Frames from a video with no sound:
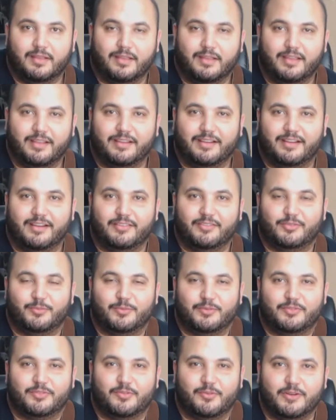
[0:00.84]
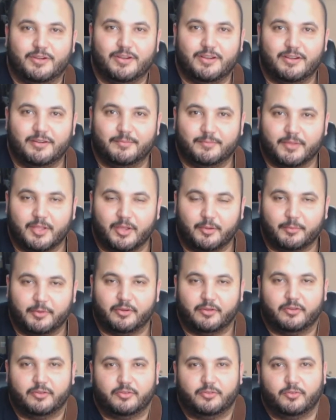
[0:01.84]
Hey guys, what's going on? I'm
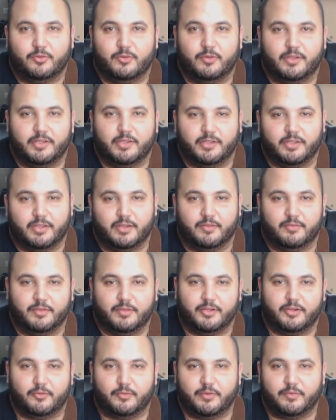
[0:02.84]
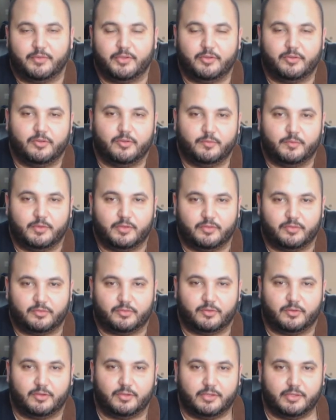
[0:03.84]
here to do a video review of the
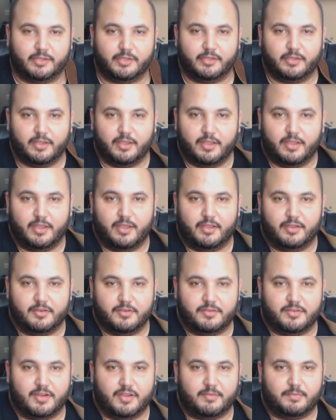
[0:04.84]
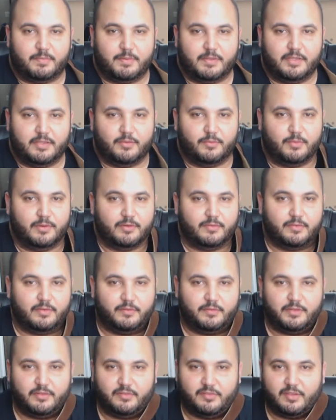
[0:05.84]
Sterling
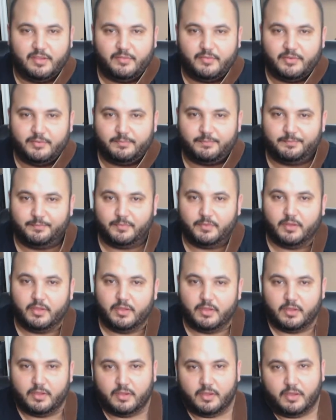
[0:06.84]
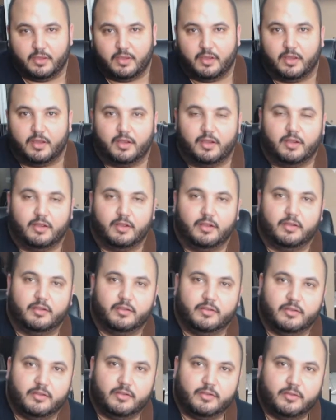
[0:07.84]
JP157, uh,
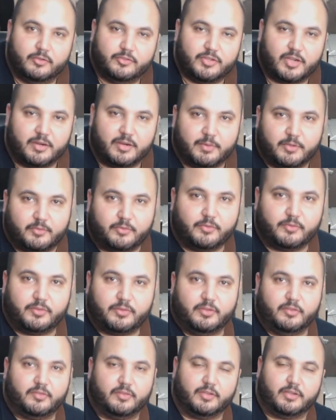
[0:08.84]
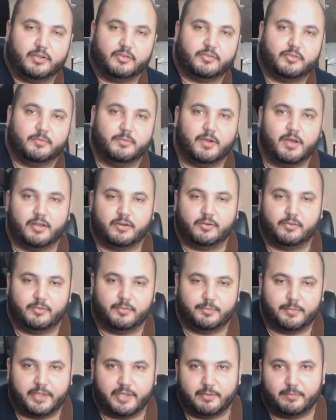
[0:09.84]
John Pettruci signature
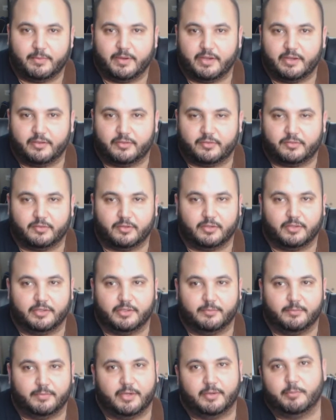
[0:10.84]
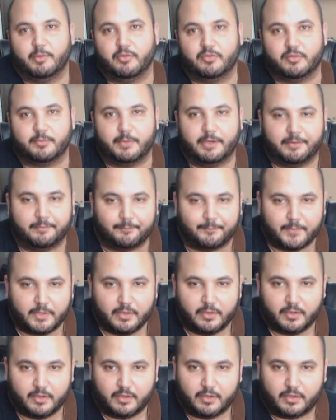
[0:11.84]
model made by Sterling by Music Man,
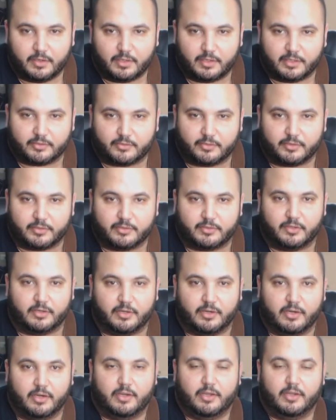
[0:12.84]
electric guitar.